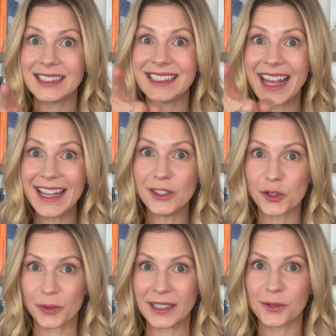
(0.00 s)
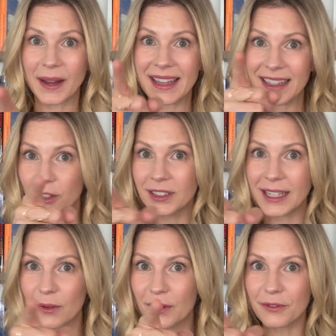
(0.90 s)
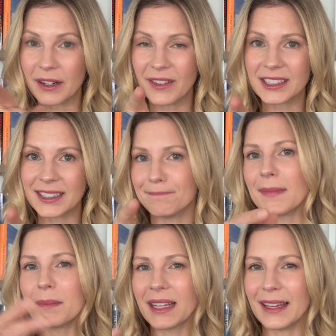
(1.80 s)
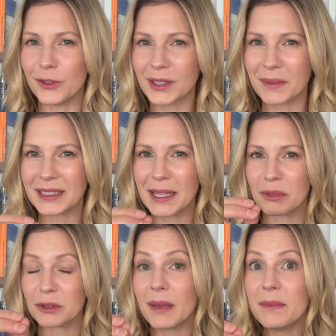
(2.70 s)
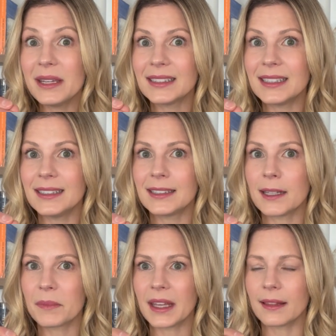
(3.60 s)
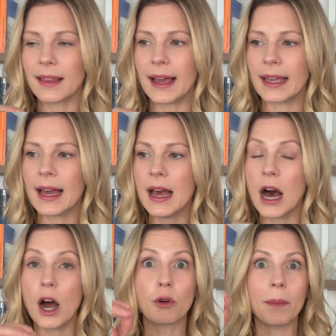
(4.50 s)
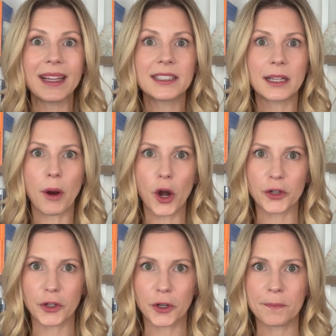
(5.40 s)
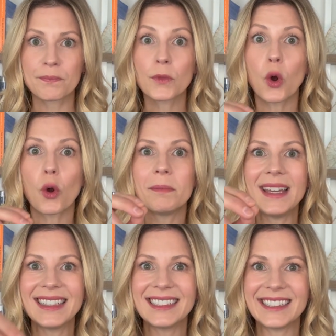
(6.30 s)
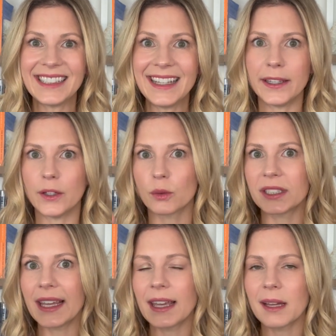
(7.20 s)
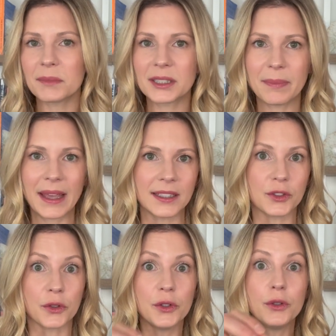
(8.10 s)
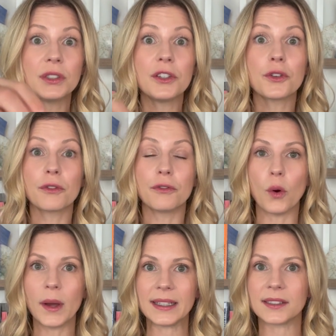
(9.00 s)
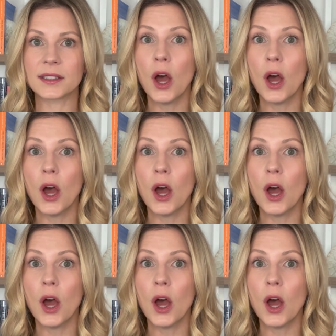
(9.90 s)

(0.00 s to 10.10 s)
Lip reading: dangerous, right? It looks out in front of us, and I'm going to give you some examples. Maybe it sees something like a romantic partner, or being seen, or taking up space, or using your voice,